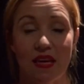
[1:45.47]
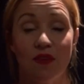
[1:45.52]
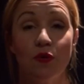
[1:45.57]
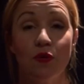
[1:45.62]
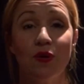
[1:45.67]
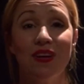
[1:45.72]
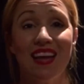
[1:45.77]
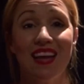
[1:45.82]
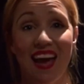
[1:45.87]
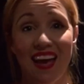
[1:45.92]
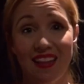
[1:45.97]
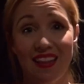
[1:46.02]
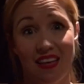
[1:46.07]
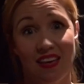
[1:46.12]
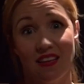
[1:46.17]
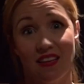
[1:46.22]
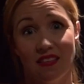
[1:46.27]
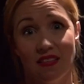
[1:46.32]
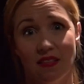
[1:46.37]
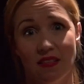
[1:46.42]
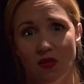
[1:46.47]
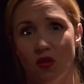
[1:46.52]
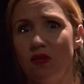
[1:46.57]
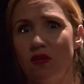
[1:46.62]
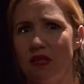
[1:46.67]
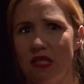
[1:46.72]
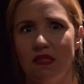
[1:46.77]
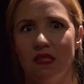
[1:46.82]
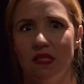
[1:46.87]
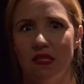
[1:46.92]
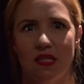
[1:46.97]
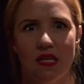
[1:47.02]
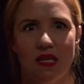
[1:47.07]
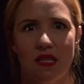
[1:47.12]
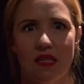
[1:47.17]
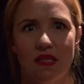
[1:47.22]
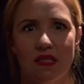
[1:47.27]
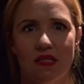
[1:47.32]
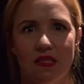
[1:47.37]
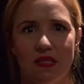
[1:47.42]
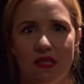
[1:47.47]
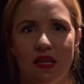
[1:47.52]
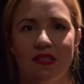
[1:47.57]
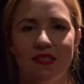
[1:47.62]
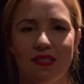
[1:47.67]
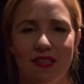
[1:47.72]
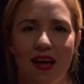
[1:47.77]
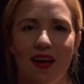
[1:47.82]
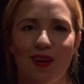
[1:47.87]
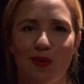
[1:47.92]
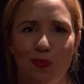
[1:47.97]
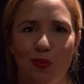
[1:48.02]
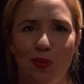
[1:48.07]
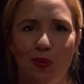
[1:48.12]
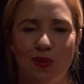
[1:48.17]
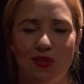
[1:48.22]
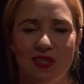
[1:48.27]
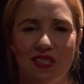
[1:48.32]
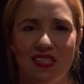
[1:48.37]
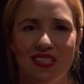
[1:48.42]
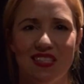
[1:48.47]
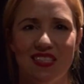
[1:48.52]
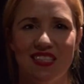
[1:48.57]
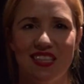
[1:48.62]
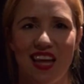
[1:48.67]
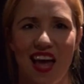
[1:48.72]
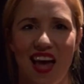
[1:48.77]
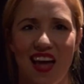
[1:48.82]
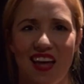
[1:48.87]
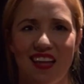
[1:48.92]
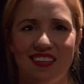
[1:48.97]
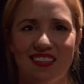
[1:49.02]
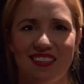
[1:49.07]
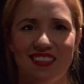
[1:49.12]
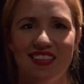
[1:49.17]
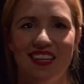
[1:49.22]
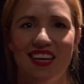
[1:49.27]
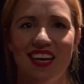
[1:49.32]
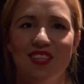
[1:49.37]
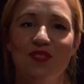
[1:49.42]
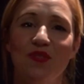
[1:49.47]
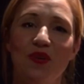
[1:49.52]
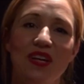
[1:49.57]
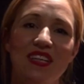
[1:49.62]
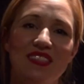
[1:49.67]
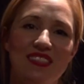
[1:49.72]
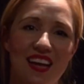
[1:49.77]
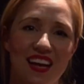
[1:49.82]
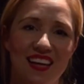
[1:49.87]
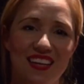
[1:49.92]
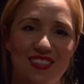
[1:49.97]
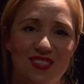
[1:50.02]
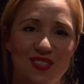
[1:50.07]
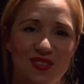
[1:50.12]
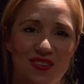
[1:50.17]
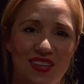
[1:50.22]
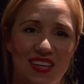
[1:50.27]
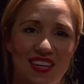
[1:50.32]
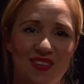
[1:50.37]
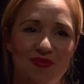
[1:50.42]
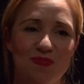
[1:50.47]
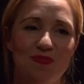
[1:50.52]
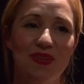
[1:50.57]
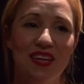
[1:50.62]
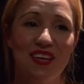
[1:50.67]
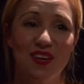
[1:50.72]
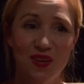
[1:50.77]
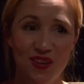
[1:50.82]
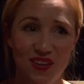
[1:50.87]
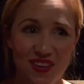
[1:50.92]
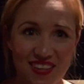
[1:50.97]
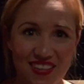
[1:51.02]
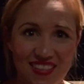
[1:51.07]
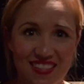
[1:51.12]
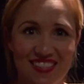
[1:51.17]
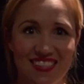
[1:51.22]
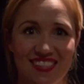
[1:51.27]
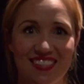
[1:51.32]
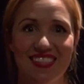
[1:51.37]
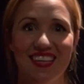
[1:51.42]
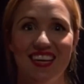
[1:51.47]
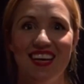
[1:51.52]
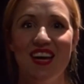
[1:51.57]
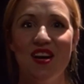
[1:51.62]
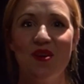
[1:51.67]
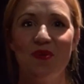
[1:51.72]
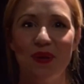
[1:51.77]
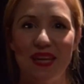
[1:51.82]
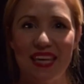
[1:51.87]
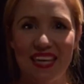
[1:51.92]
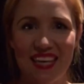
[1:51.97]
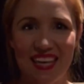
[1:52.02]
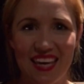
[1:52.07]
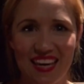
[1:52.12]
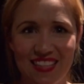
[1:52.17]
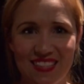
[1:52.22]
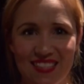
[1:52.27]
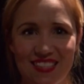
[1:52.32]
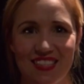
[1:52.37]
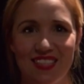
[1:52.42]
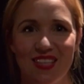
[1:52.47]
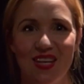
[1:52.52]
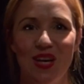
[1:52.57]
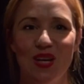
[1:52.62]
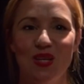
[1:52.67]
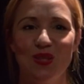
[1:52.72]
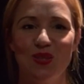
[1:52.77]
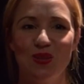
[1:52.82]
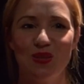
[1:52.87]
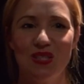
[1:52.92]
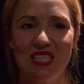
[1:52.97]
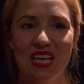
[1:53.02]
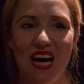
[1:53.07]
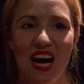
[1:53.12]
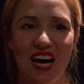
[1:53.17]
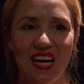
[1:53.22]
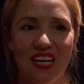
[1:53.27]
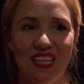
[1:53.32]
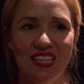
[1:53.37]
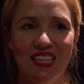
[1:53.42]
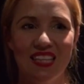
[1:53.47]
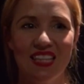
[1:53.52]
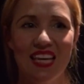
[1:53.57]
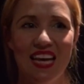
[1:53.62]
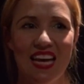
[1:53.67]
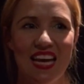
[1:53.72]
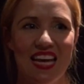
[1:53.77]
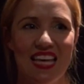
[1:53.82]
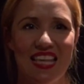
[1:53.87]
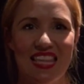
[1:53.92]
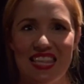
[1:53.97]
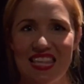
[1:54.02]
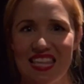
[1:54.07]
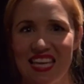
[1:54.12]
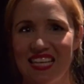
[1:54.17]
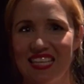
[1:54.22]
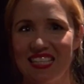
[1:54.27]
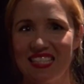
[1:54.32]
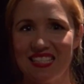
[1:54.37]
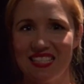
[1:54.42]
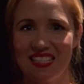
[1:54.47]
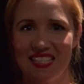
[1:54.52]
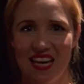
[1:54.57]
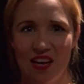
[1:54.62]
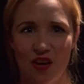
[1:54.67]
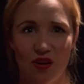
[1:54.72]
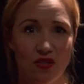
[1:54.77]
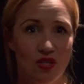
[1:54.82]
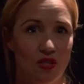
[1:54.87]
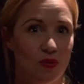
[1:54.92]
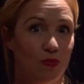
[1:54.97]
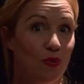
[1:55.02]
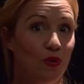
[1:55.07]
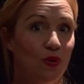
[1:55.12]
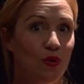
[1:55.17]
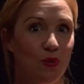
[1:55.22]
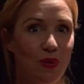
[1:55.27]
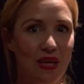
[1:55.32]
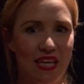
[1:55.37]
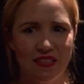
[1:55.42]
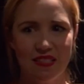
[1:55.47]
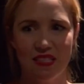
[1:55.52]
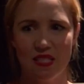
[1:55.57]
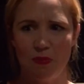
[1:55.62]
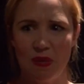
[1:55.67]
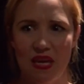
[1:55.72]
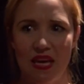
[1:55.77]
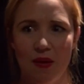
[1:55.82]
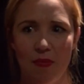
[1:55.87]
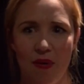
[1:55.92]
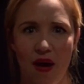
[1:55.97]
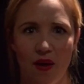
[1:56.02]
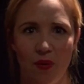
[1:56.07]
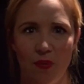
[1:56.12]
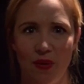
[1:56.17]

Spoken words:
If you're an alien, you need to see this. It's that important. And it's very exciting doing it because we get to tell things that are taboo. We get to speak about it.